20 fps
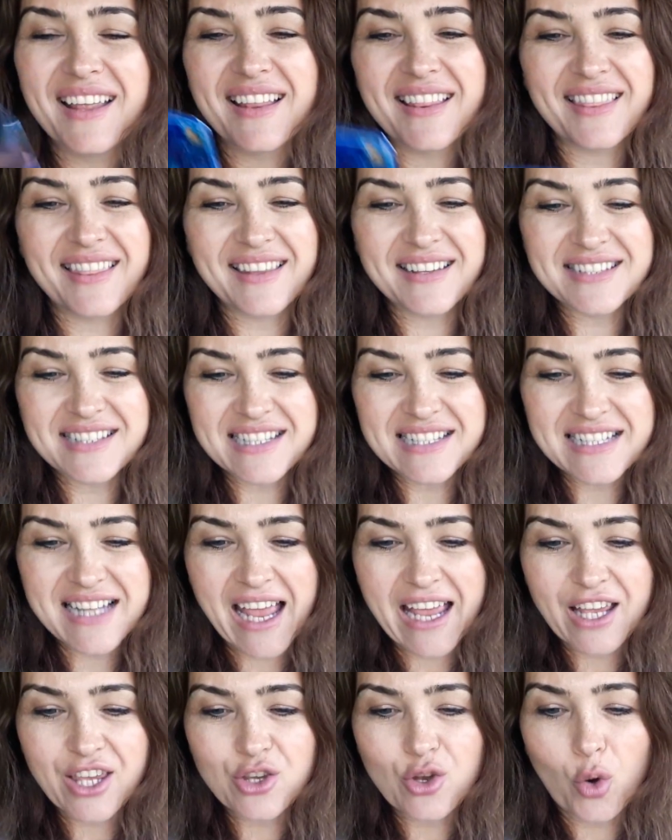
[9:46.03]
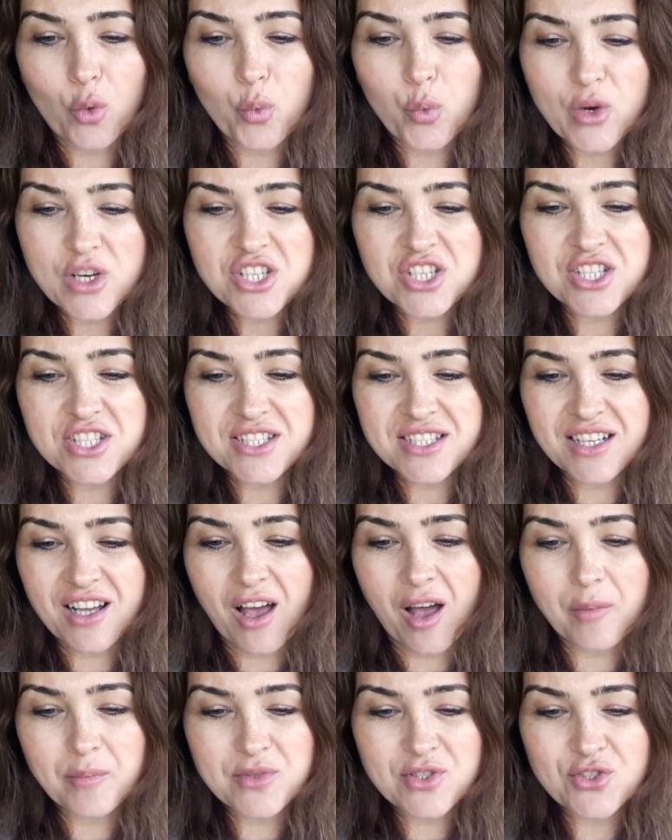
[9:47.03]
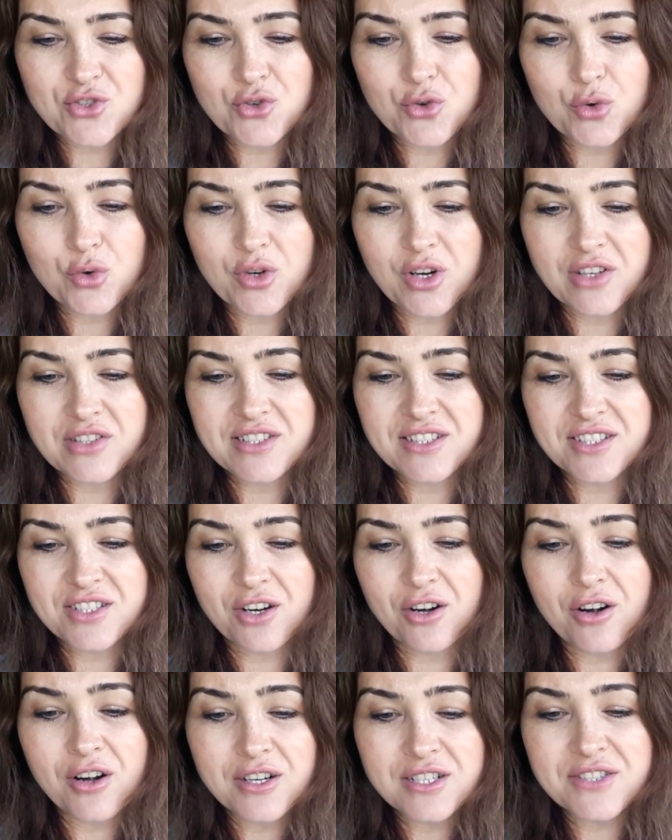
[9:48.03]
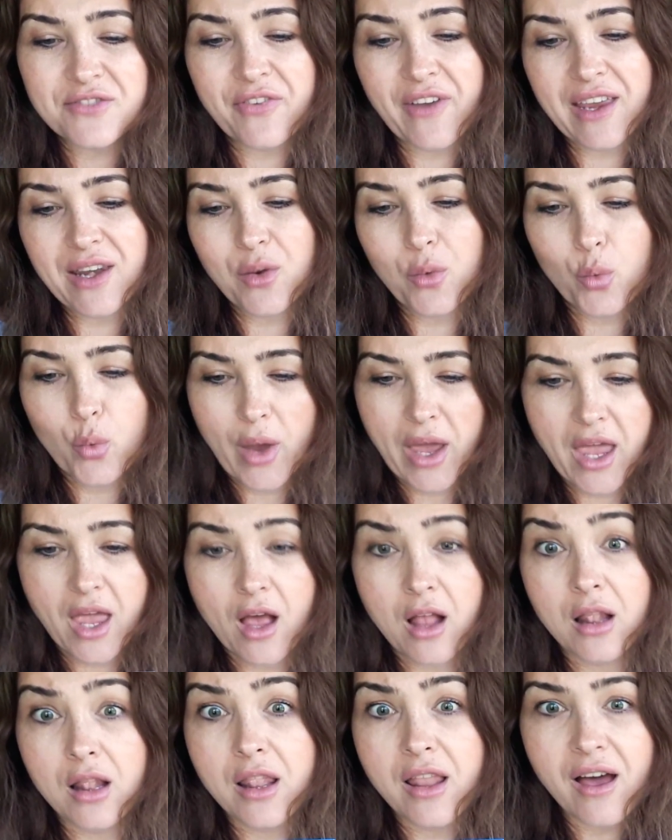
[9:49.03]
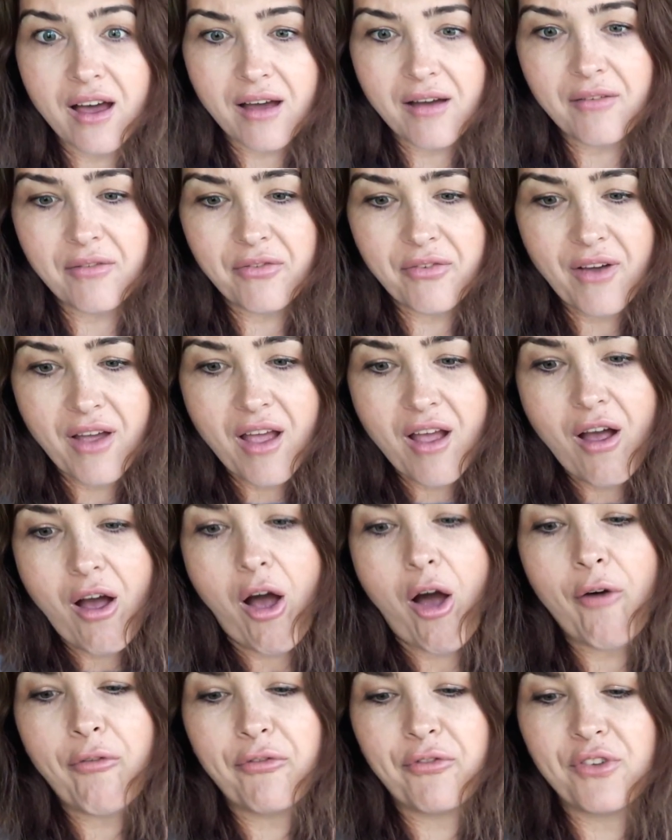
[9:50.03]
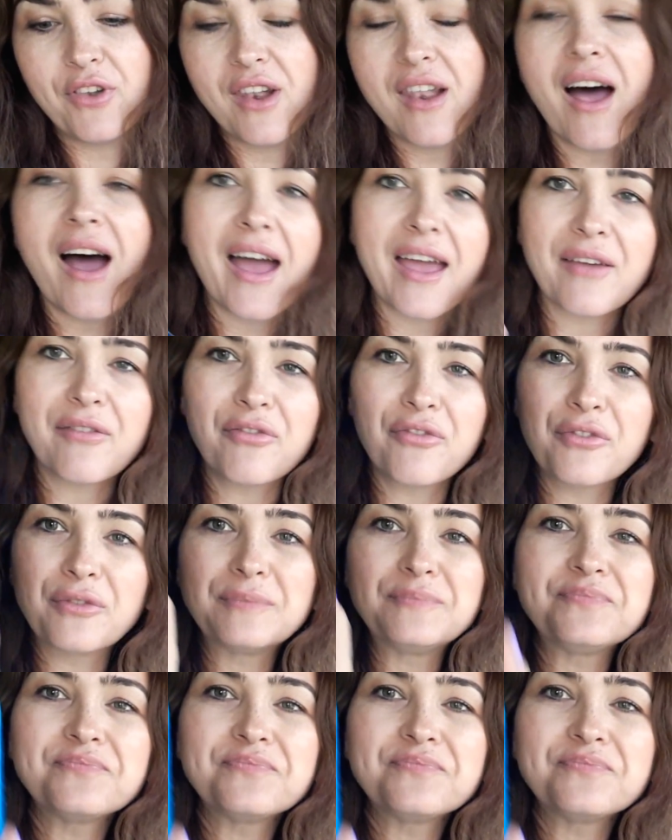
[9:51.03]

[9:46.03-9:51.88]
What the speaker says: This is like your wishes comes true. Concerns fade away. A love of life.